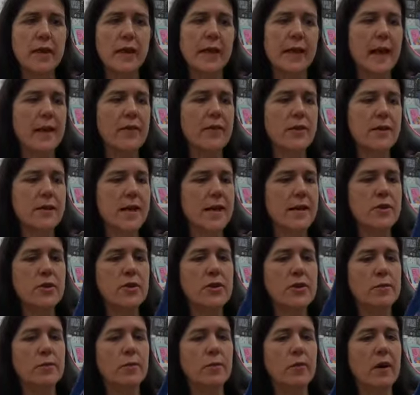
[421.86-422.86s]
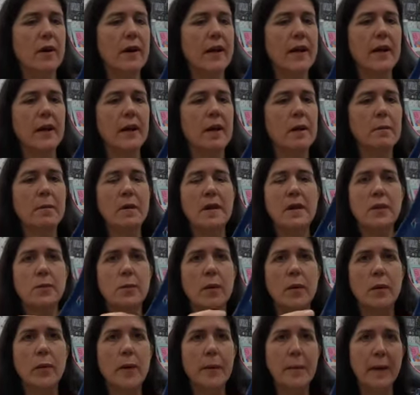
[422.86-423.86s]
to get the tension right, I might as
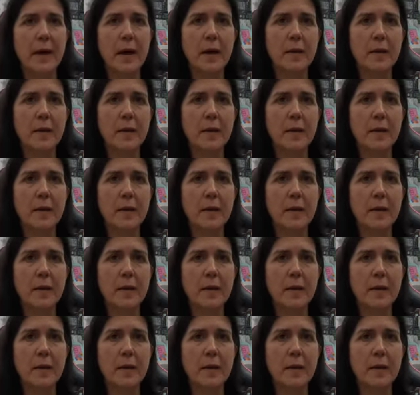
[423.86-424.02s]
well whip it